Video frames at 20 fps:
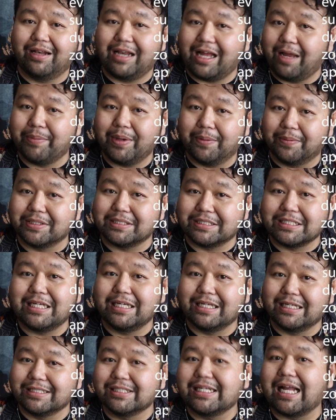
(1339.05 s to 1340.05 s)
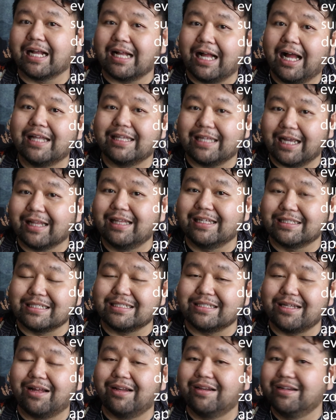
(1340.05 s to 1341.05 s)
not be able to see because you got contact
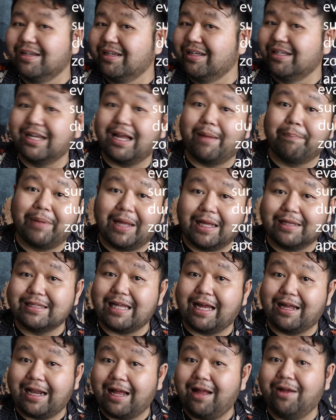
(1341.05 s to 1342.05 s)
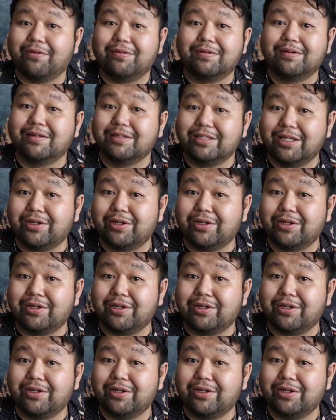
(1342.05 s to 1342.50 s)
lenses on. You gotta pick that out.